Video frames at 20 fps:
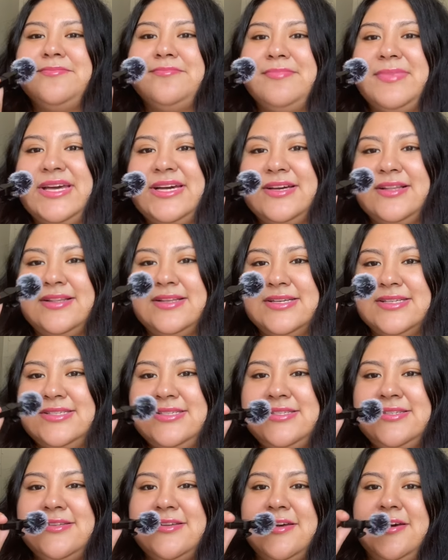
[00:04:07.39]
Make a
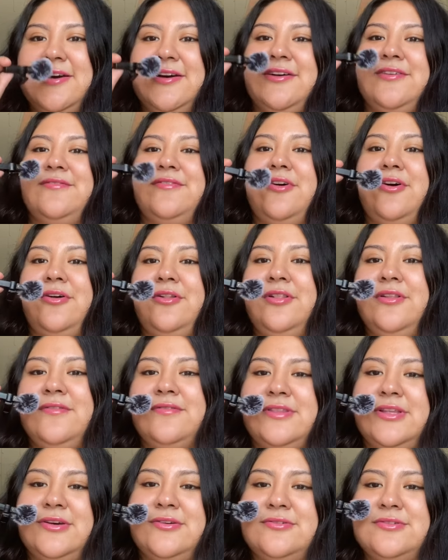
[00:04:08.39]
list of all of
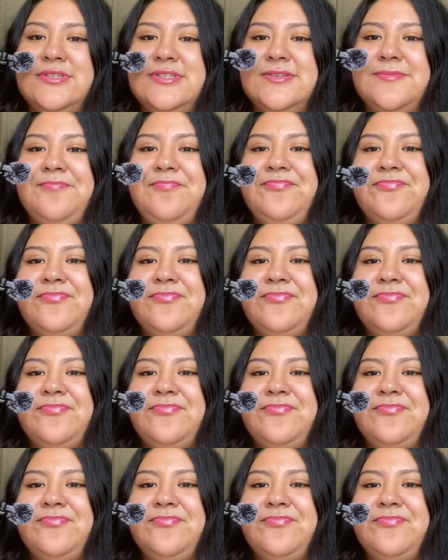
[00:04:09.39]
those,